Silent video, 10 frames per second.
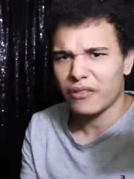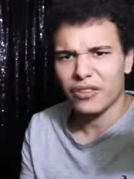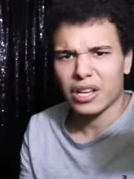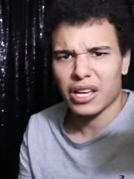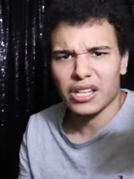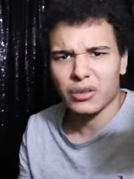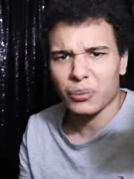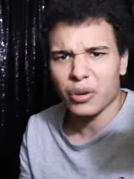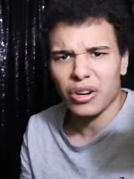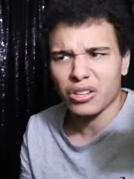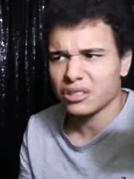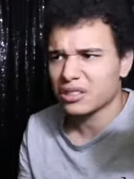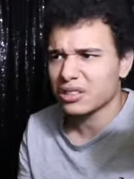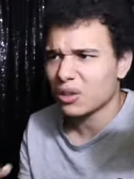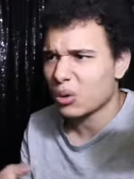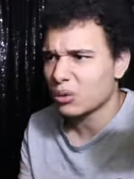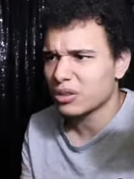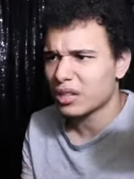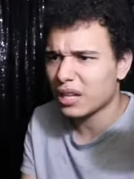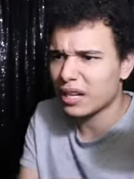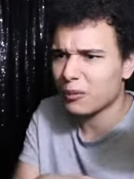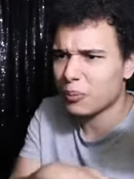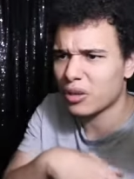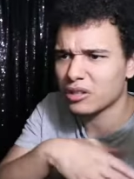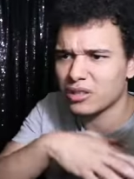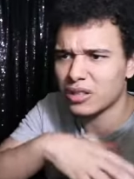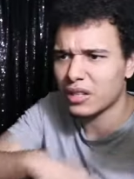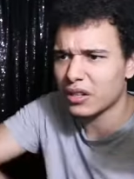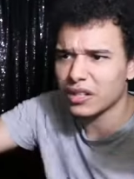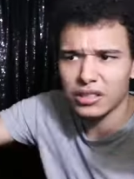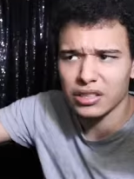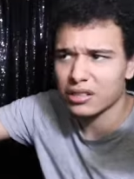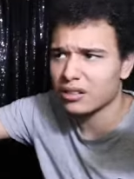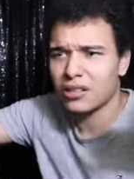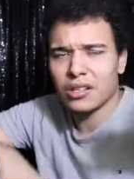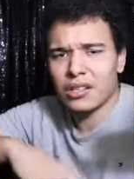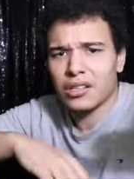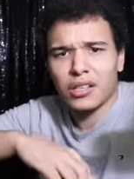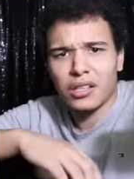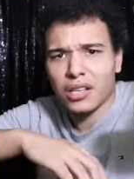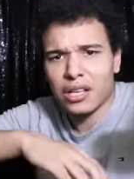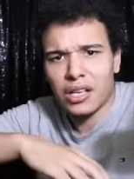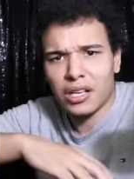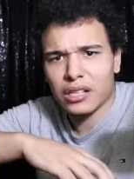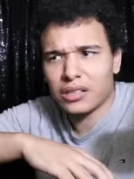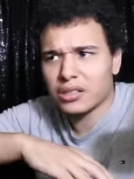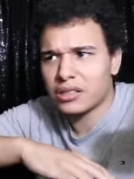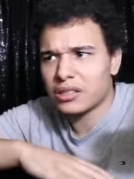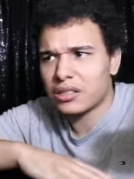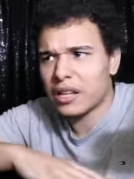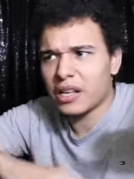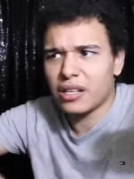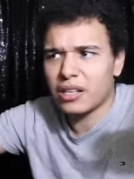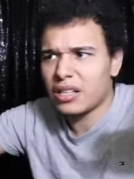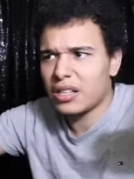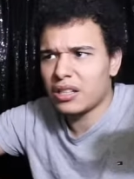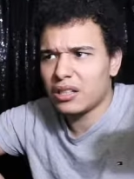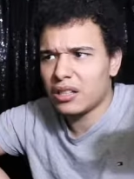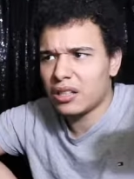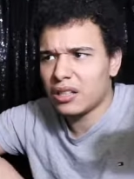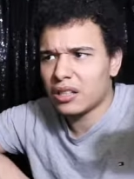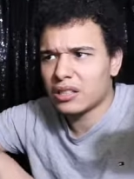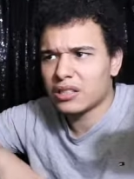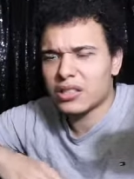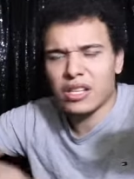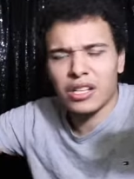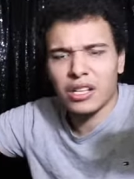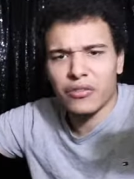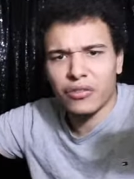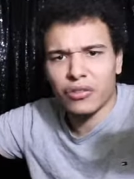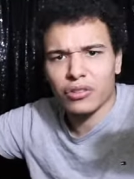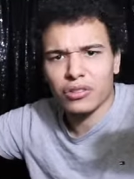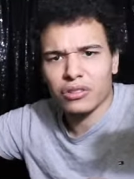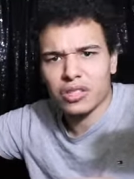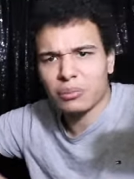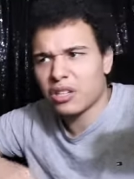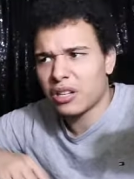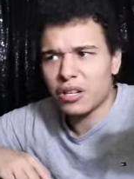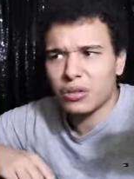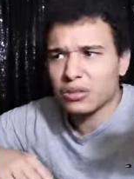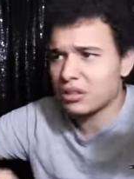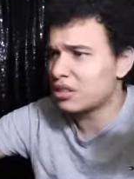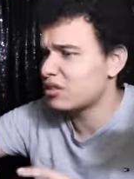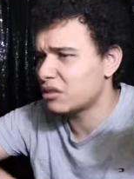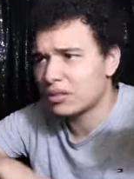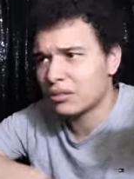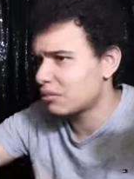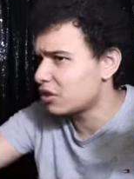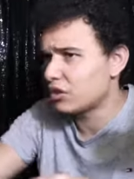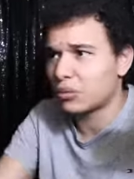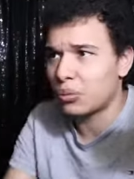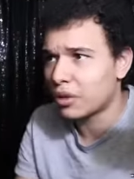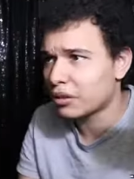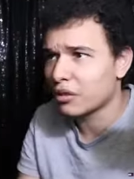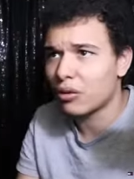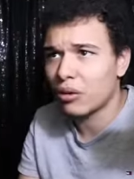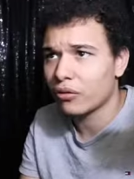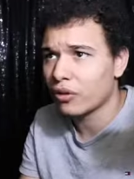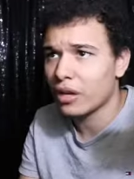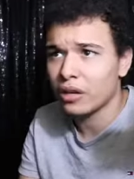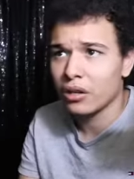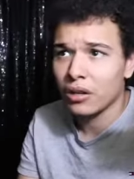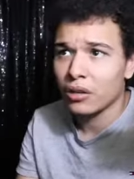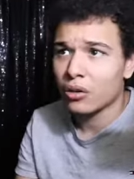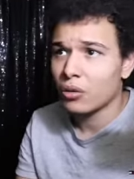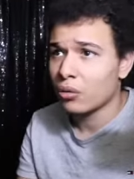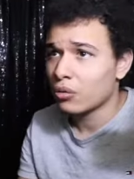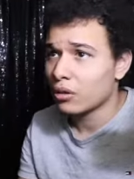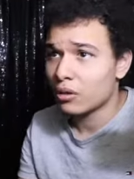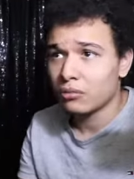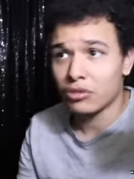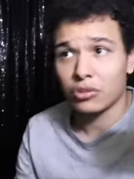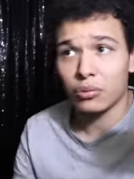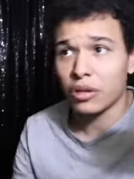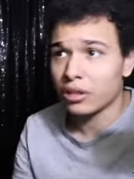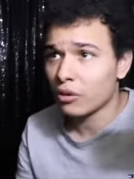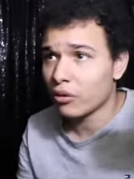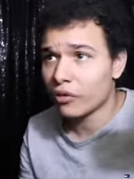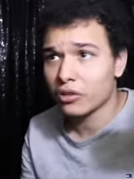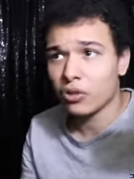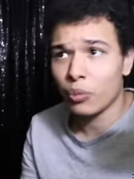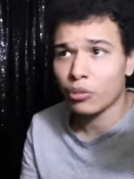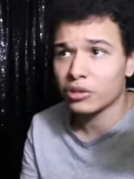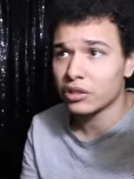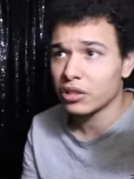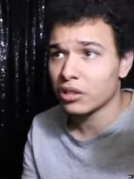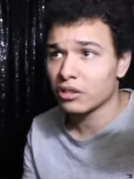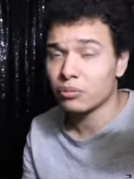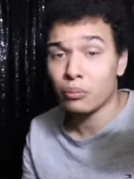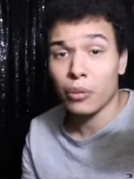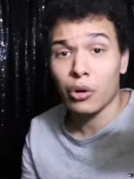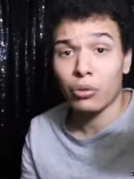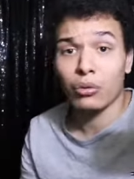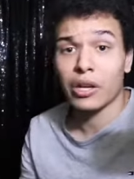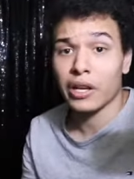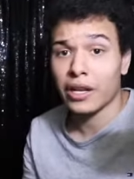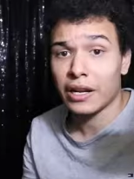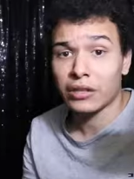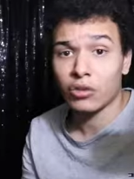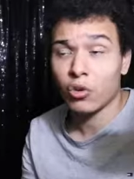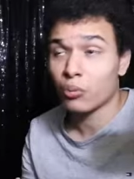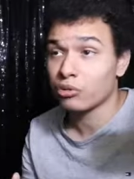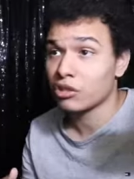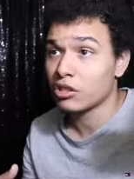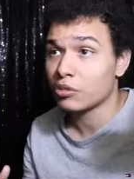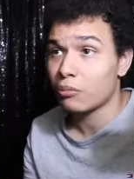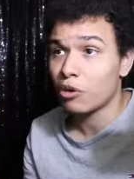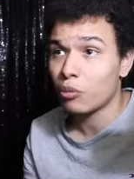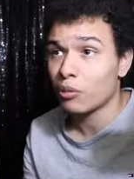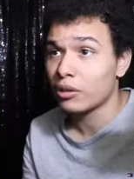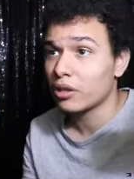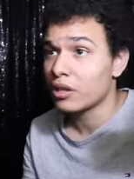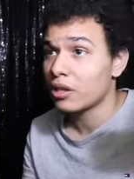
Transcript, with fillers: like he didn't purge this whole thing. Like he purged the lyrics. He didn't extend. He extended it for something else, and he just he just wicked it off. Like just wicked it off in his own percentage mode. Like, yeah, his own percentage mode, but